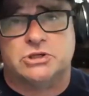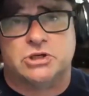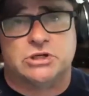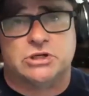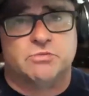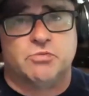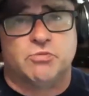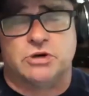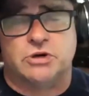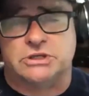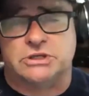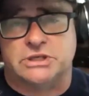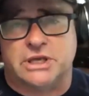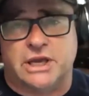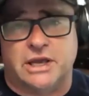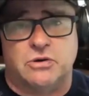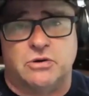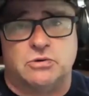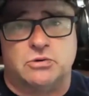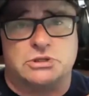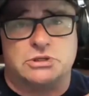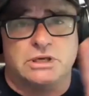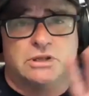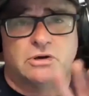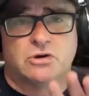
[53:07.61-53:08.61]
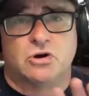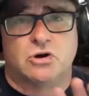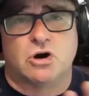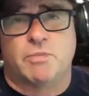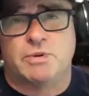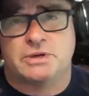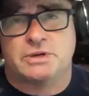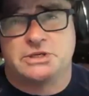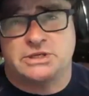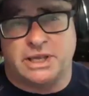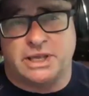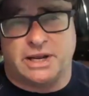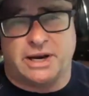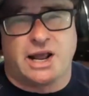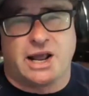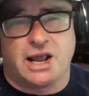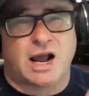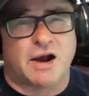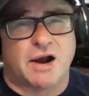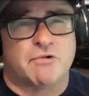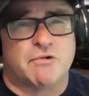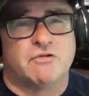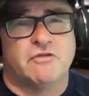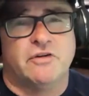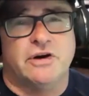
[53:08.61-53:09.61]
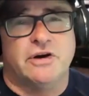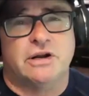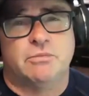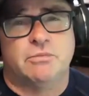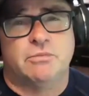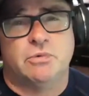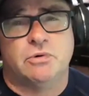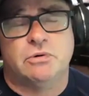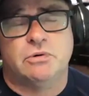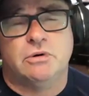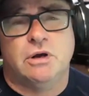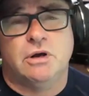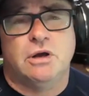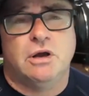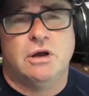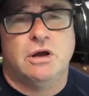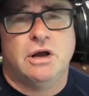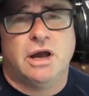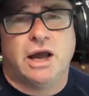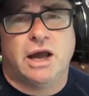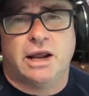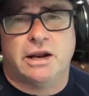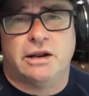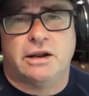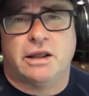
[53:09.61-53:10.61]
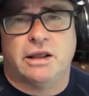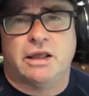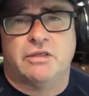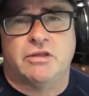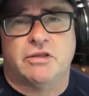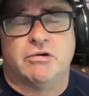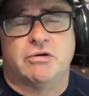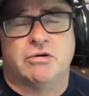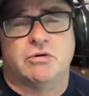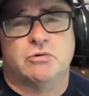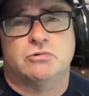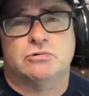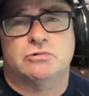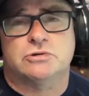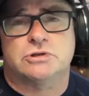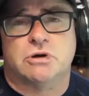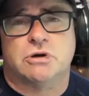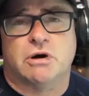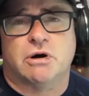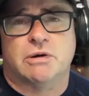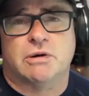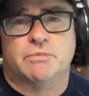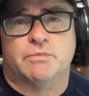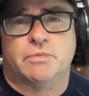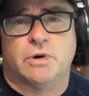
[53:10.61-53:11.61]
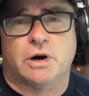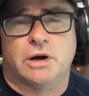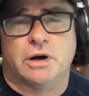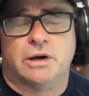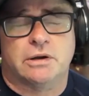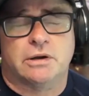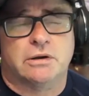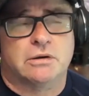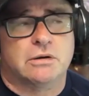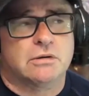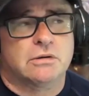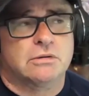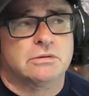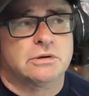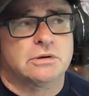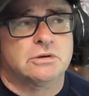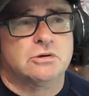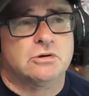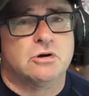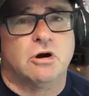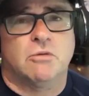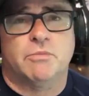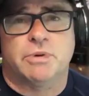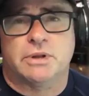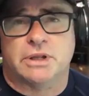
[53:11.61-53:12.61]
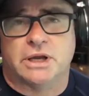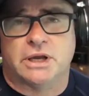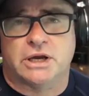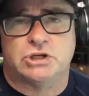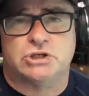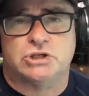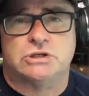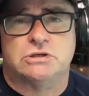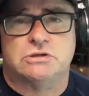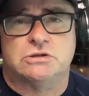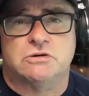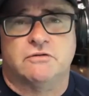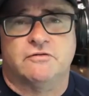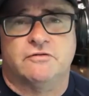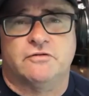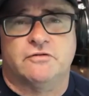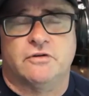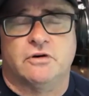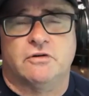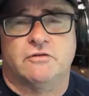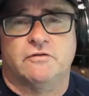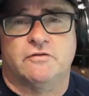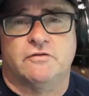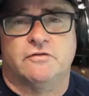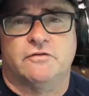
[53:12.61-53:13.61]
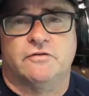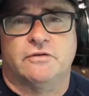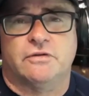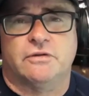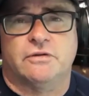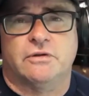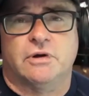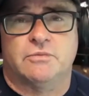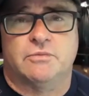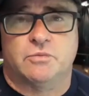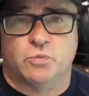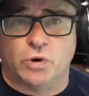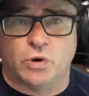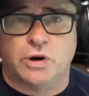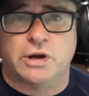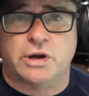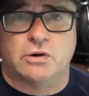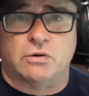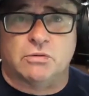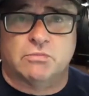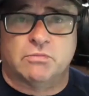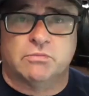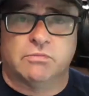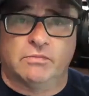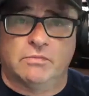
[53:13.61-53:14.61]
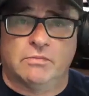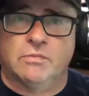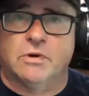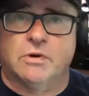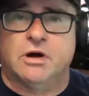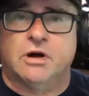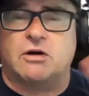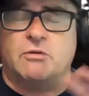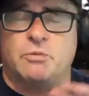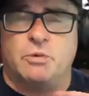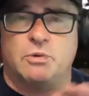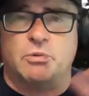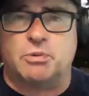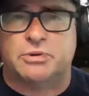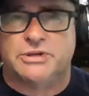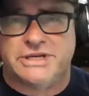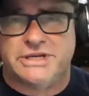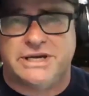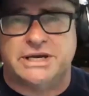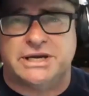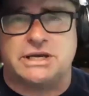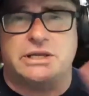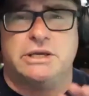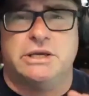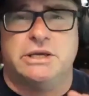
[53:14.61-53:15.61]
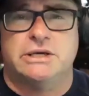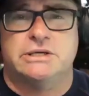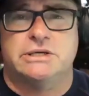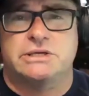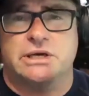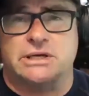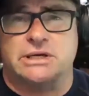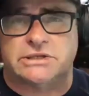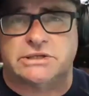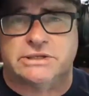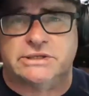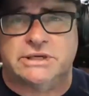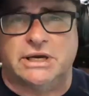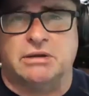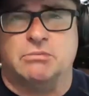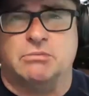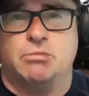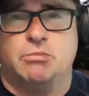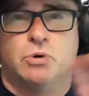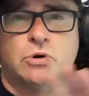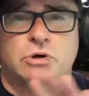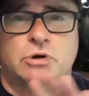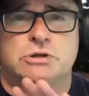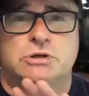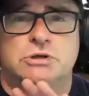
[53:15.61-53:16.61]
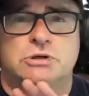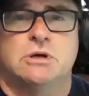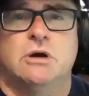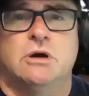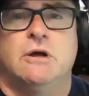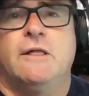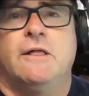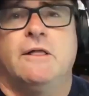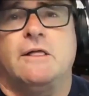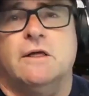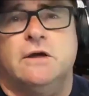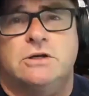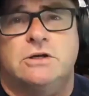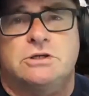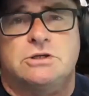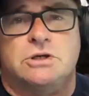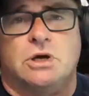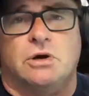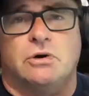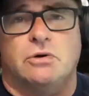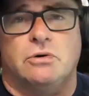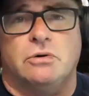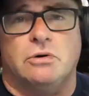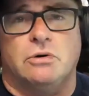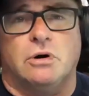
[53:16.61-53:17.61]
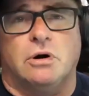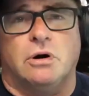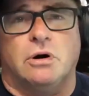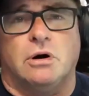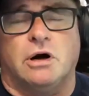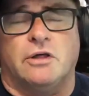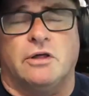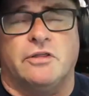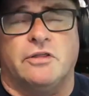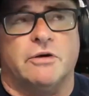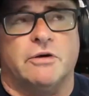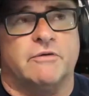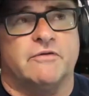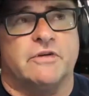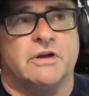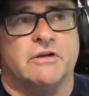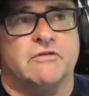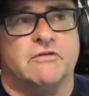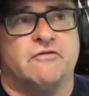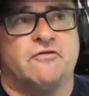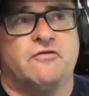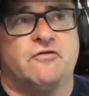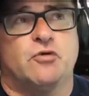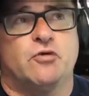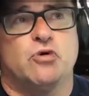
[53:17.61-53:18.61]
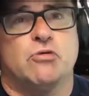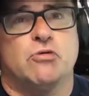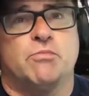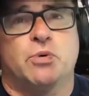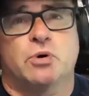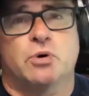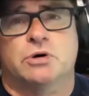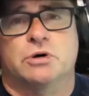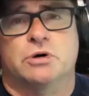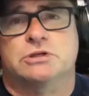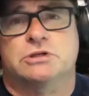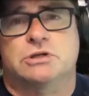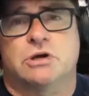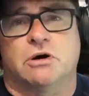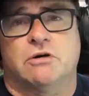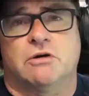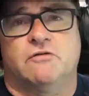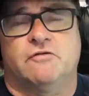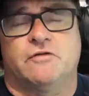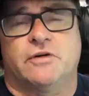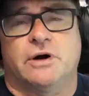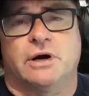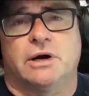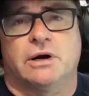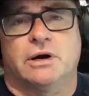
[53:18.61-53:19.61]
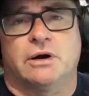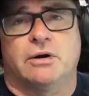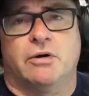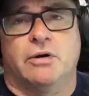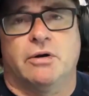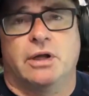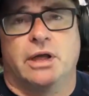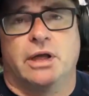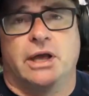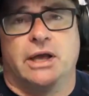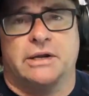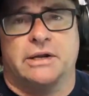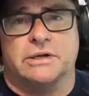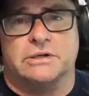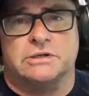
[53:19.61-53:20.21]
Just press that and you'll see the copies that are available, and there are also I did compilations of I'm working on, well, with 10 years that's 10 books, so I think we've done 4 books so far, and it's